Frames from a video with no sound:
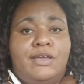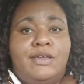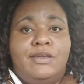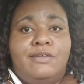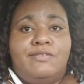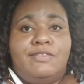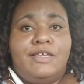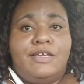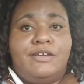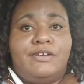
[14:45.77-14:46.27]

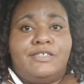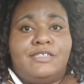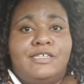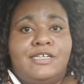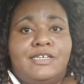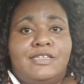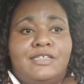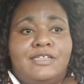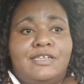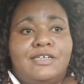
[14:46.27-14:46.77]
if there's
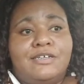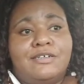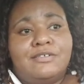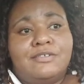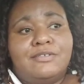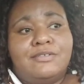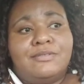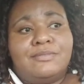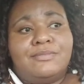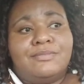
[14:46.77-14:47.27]
nothing
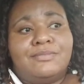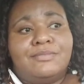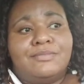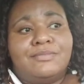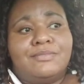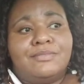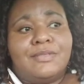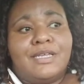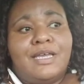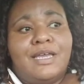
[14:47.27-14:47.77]
else,
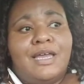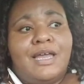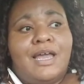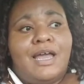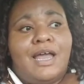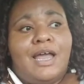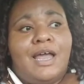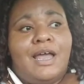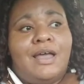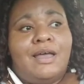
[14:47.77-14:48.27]

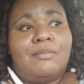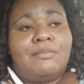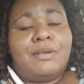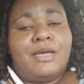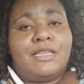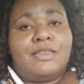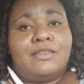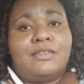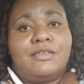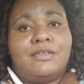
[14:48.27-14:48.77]
I'm
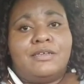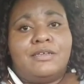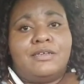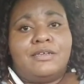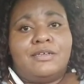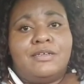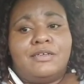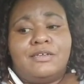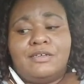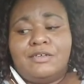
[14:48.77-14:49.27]
about
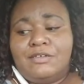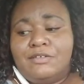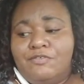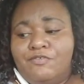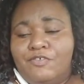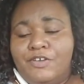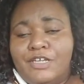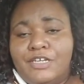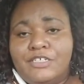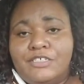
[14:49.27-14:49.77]
to
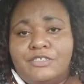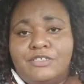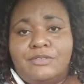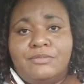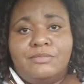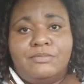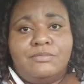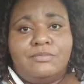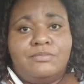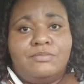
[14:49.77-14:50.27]
finish
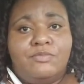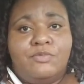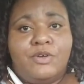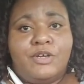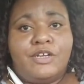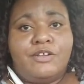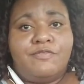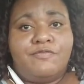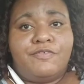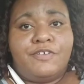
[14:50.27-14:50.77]

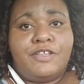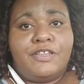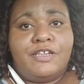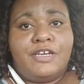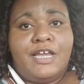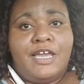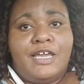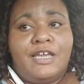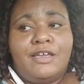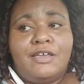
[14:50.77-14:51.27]
running for the
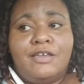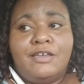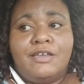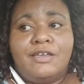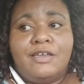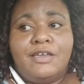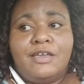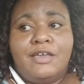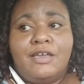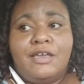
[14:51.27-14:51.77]
day
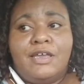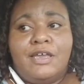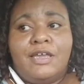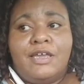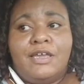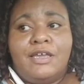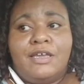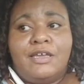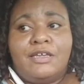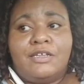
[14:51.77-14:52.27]

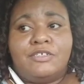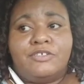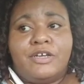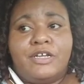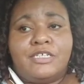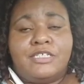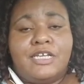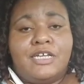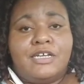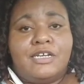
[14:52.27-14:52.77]
and try
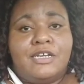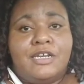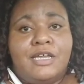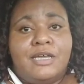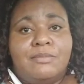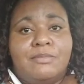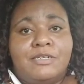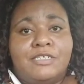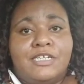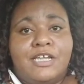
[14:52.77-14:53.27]
to take a
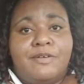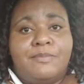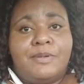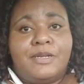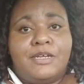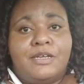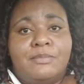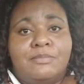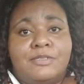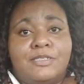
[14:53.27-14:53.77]
nap because I've
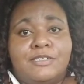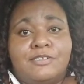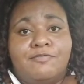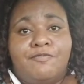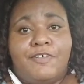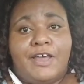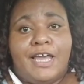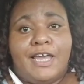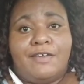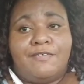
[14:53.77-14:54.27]
been up since
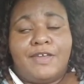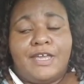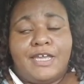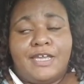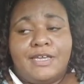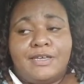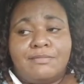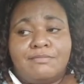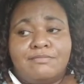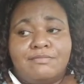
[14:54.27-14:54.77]
5
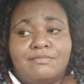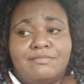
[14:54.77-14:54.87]
a.m.